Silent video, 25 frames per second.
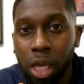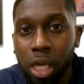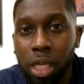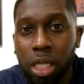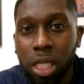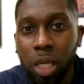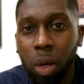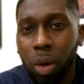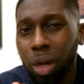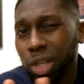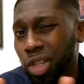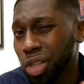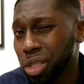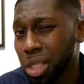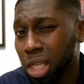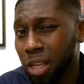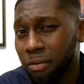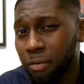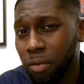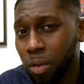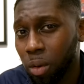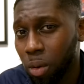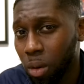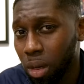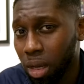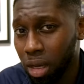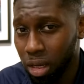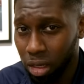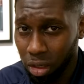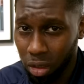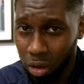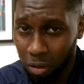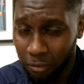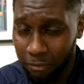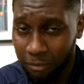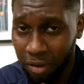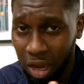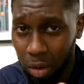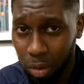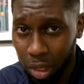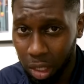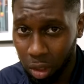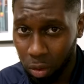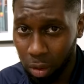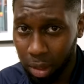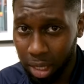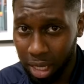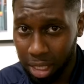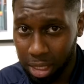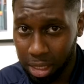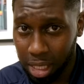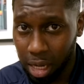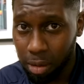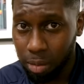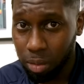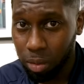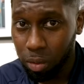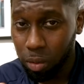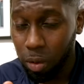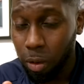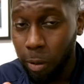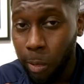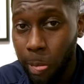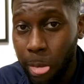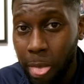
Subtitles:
So I'll just give you a, a very quick example.